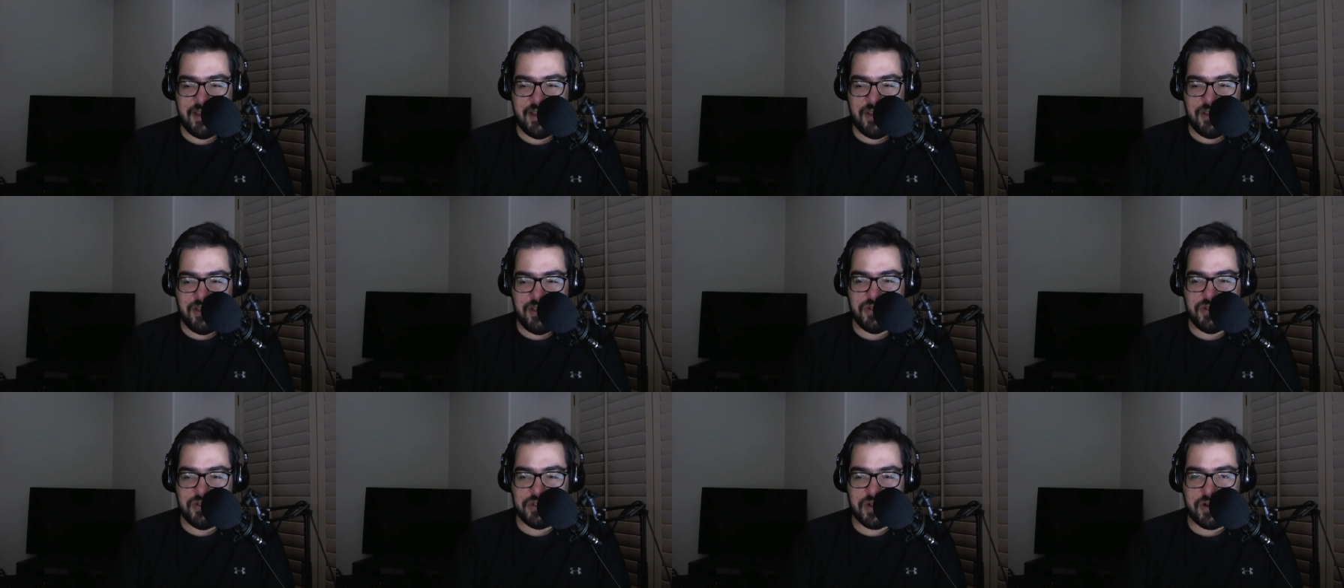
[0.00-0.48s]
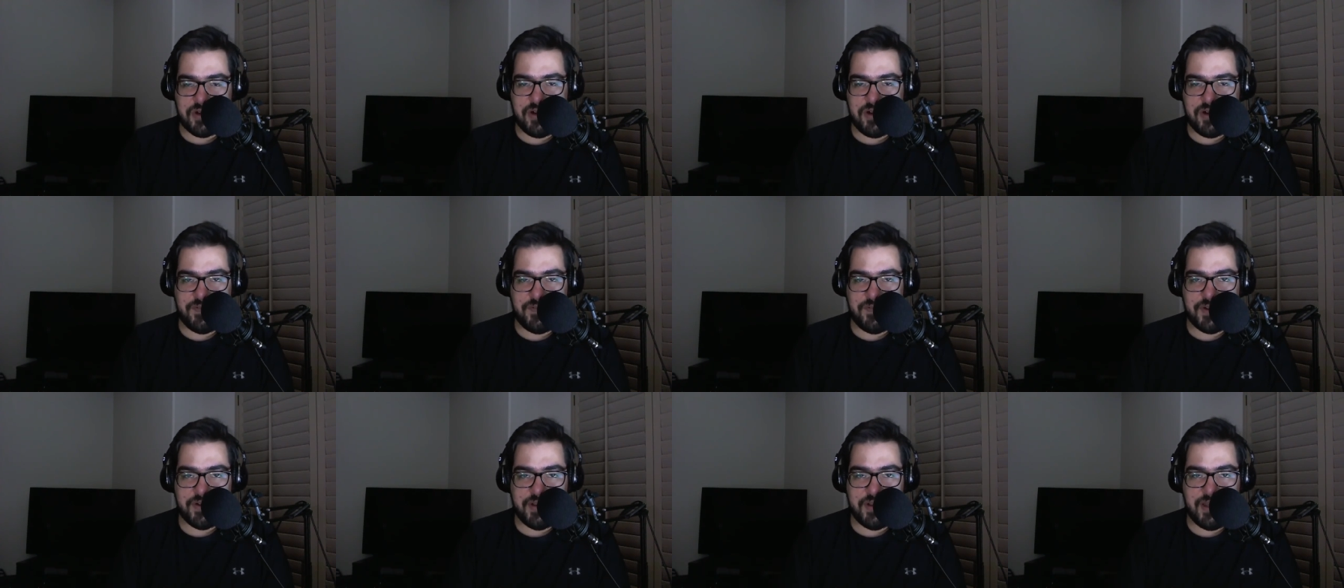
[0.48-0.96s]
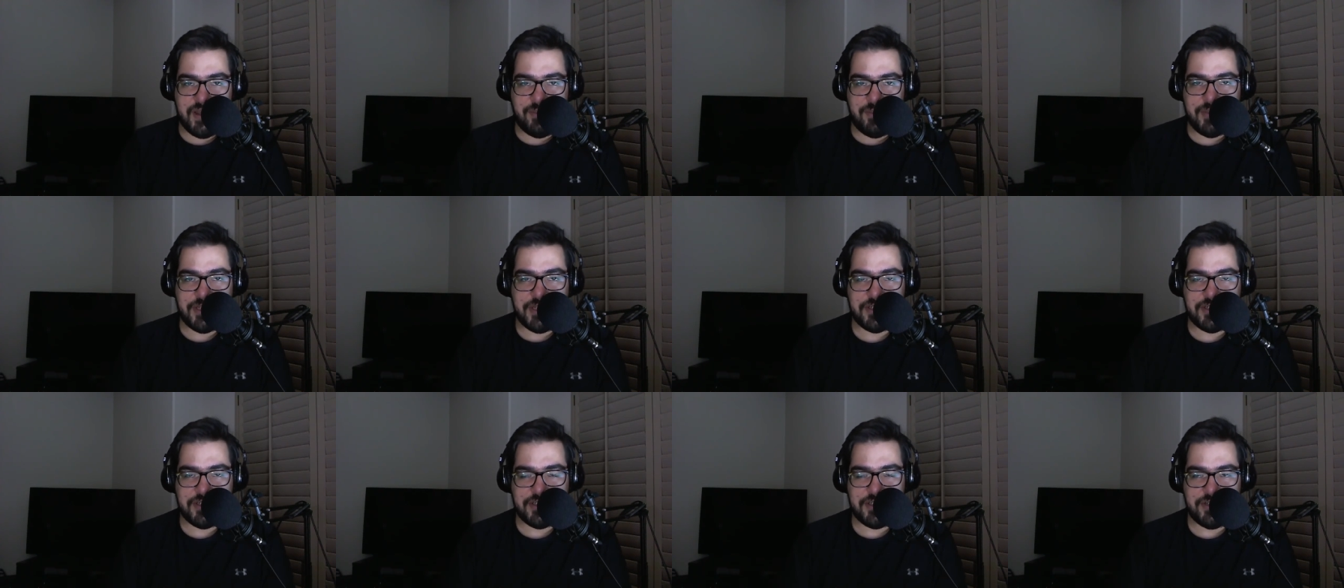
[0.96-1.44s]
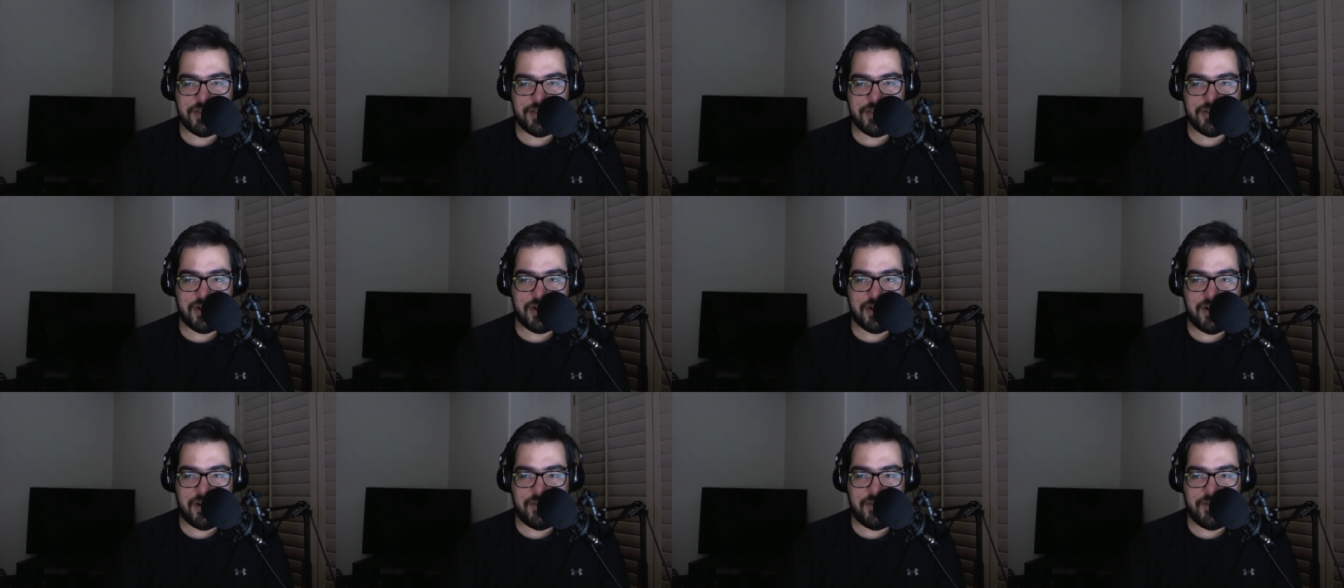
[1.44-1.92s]
you start off very ambitious and you
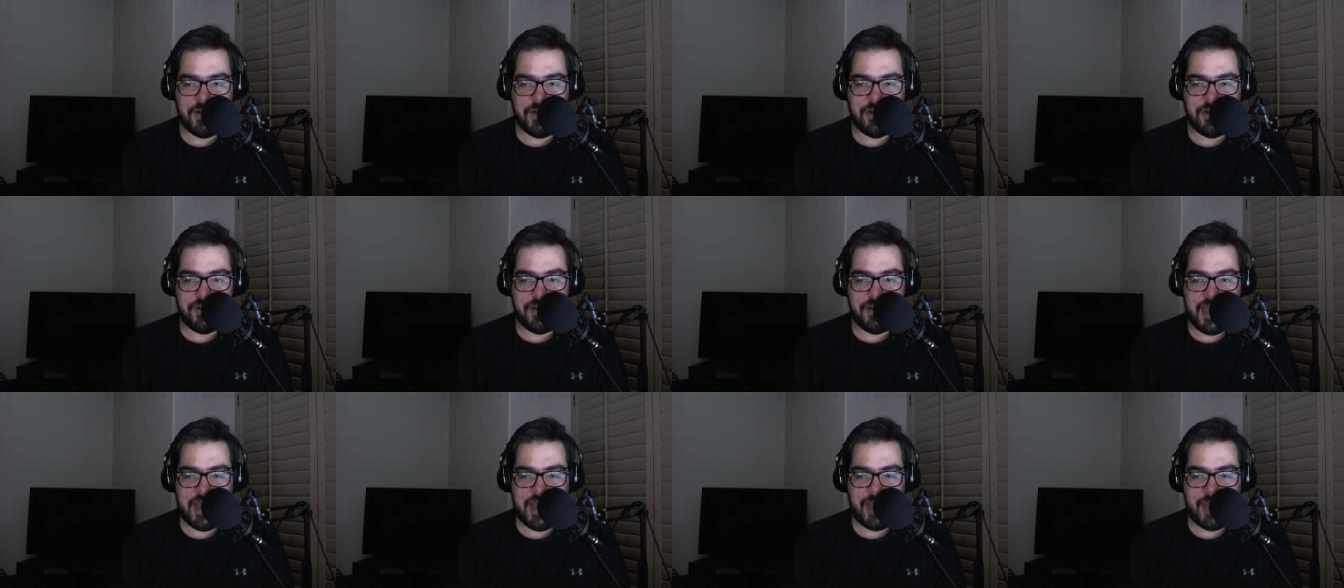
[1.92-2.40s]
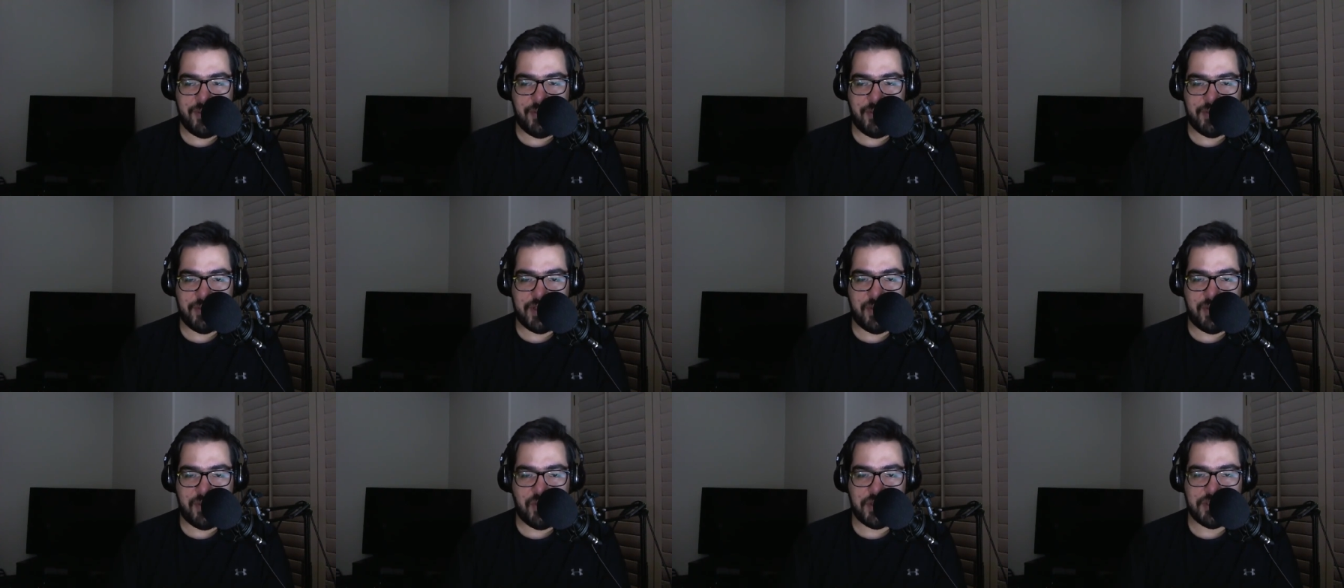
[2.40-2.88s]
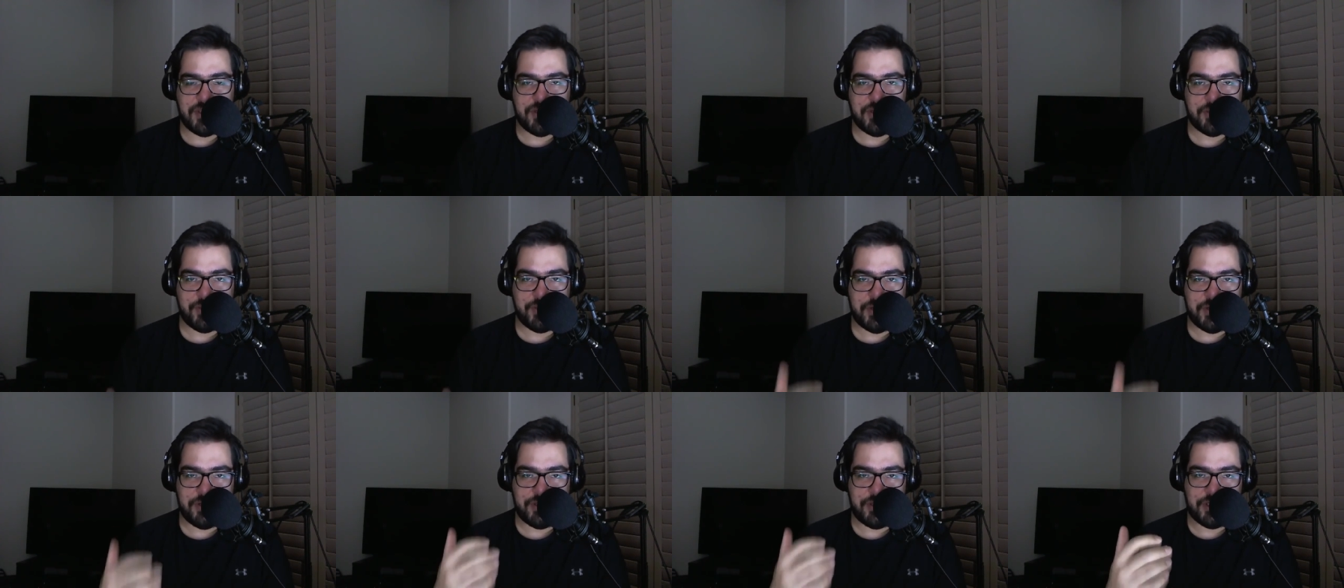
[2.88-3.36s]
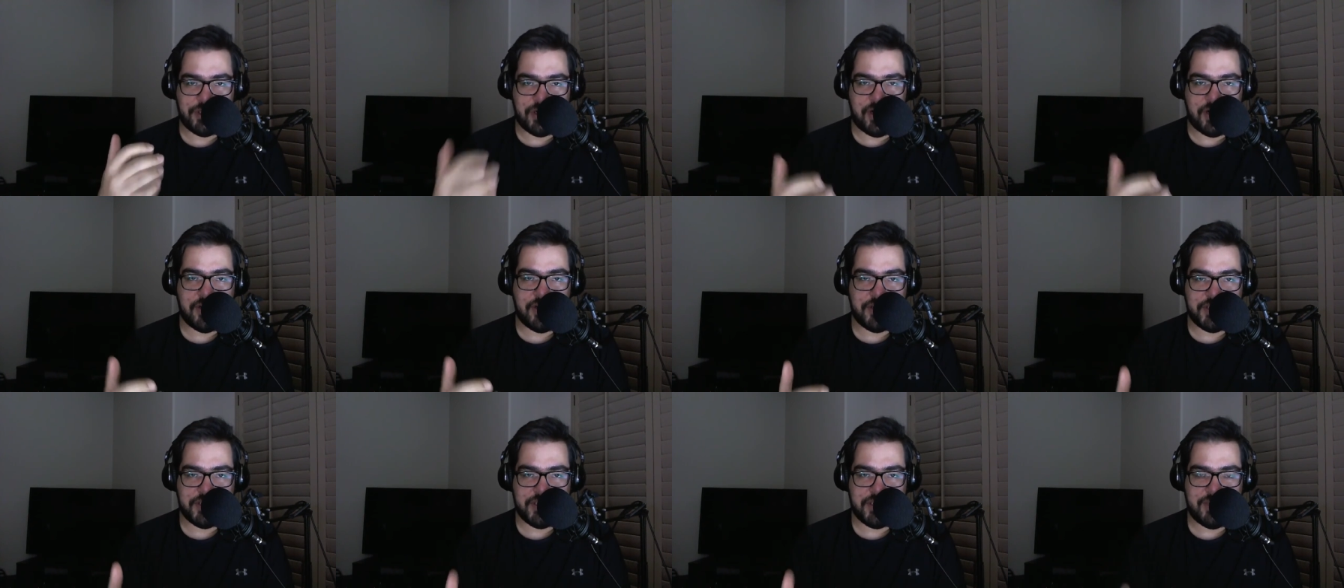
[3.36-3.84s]
start off very happy, but then once you're put in
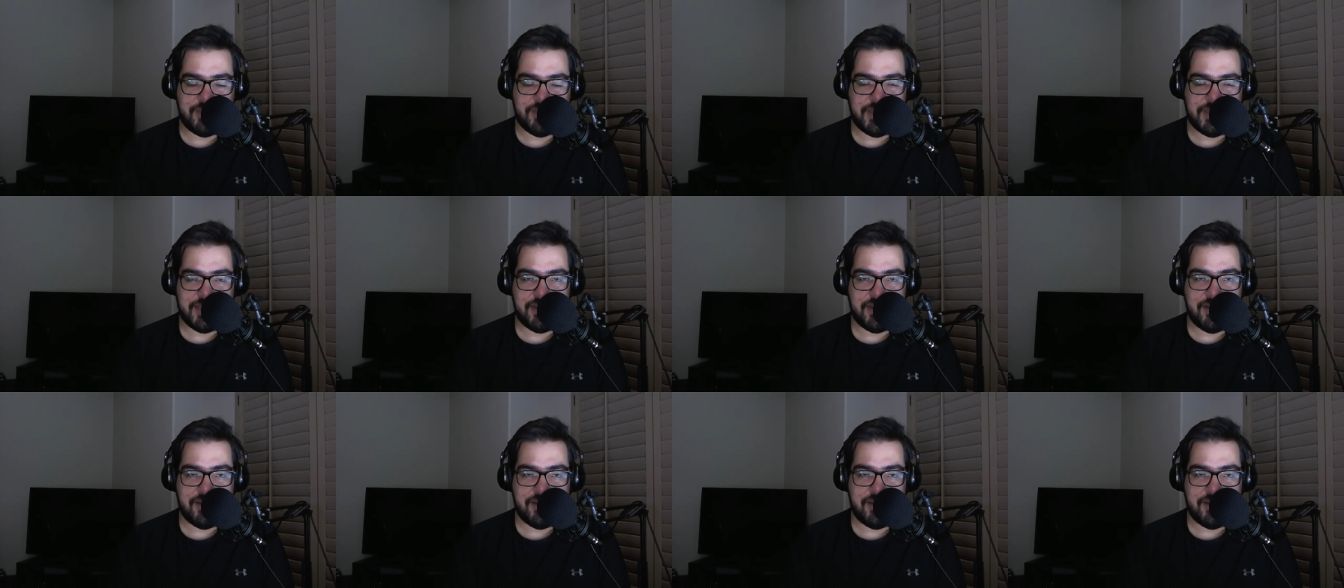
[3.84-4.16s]
charge of something,